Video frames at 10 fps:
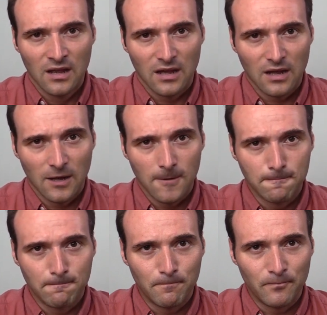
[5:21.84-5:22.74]

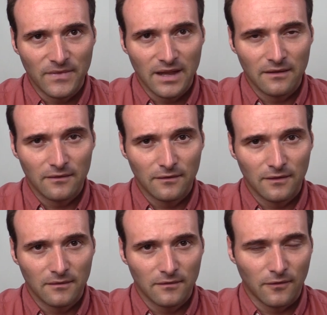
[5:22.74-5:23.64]
um,
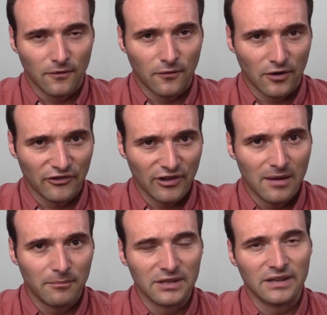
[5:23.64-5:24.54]
for
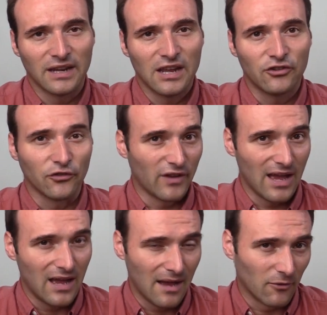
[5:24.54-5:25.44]
example, in the case of
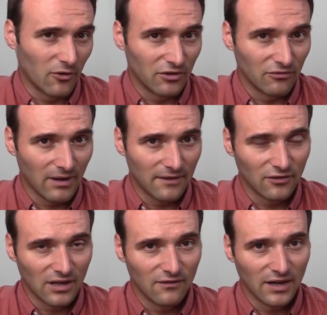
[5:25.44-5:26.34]
I'm going to have
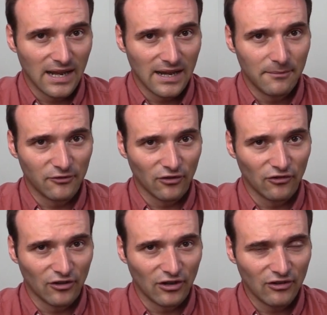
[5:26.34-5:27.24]
to give again Amazon
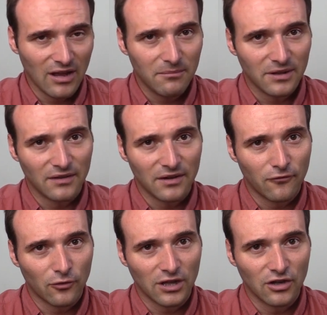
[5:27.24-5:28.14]
as an example. Their
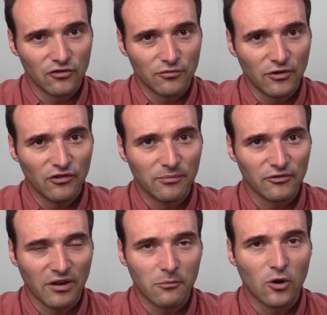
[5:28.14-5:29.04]
14 leadership
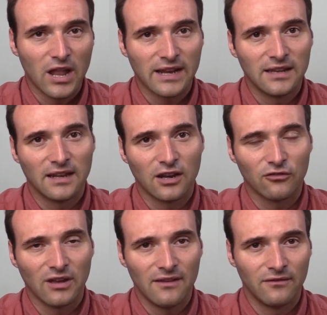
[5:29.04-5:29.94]
principles are more likely than
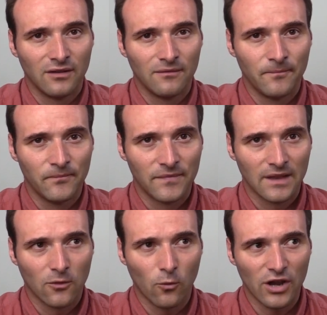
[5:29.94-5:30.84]
not to have
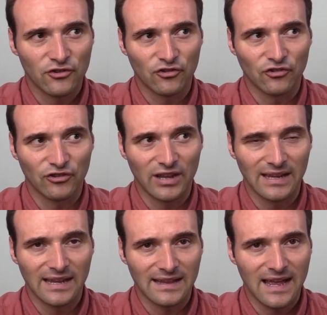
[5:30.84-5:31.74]
questions that
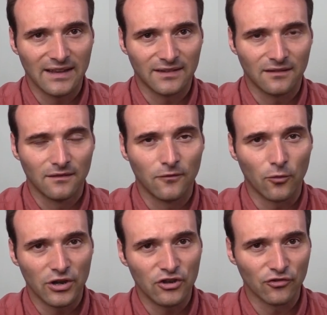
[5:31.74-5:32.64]
get asked
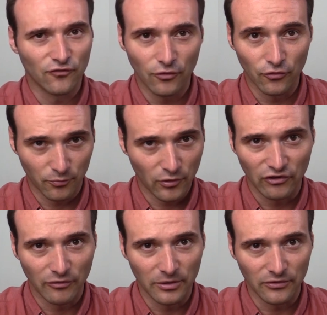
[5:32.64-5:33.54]
for each of those
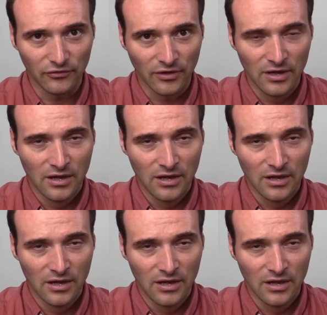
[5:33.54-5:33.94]
principles.